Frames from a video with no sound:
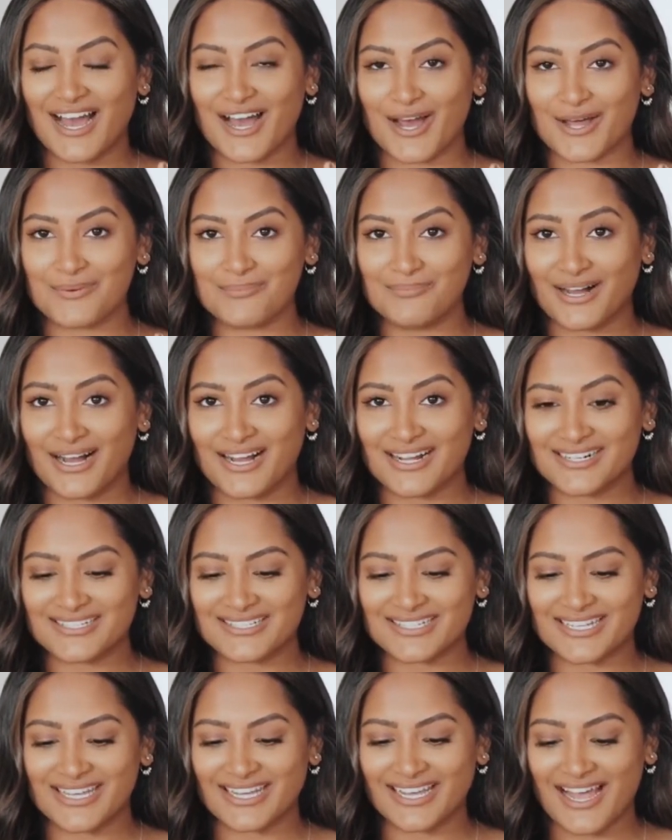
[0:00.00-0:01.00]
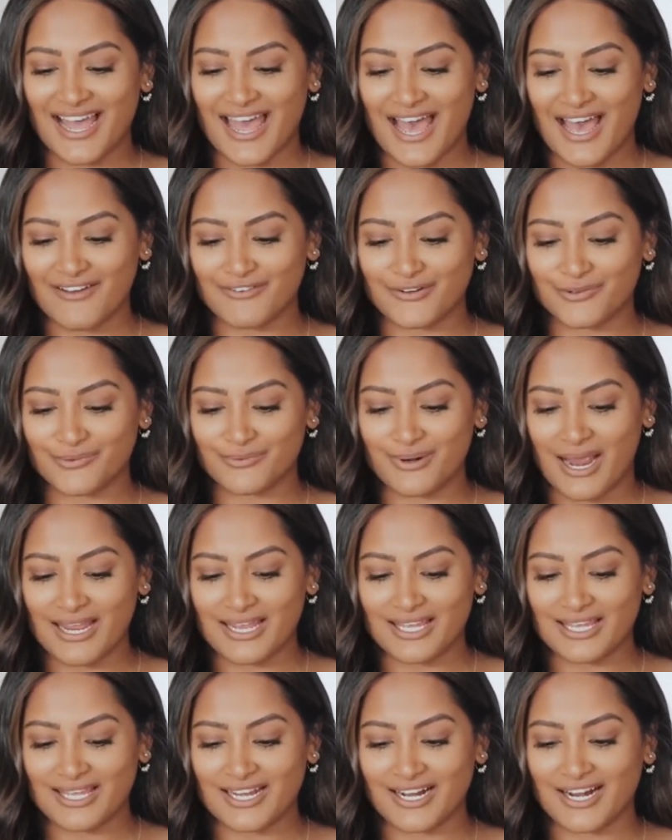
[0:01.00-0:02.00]
unboxing. I have it
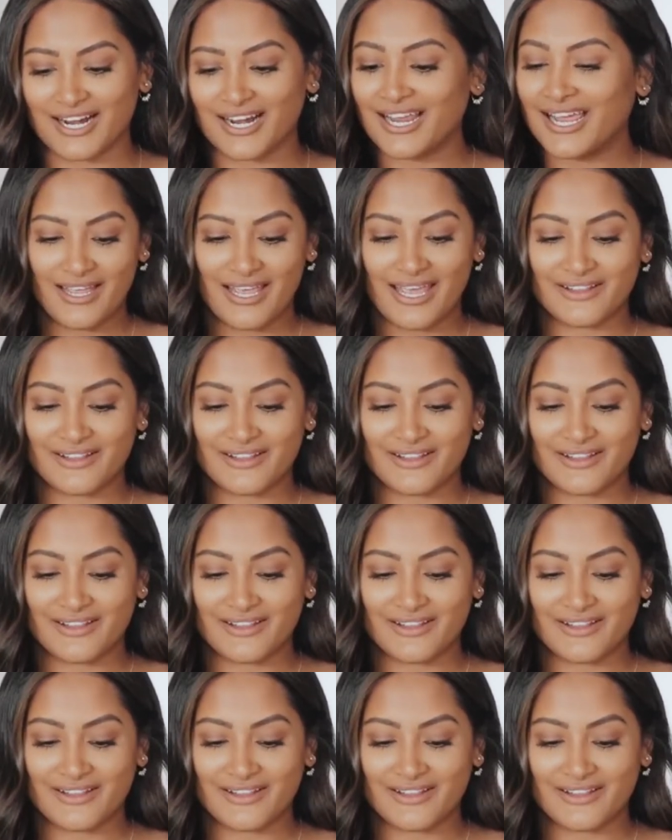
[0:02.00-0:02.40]
right here.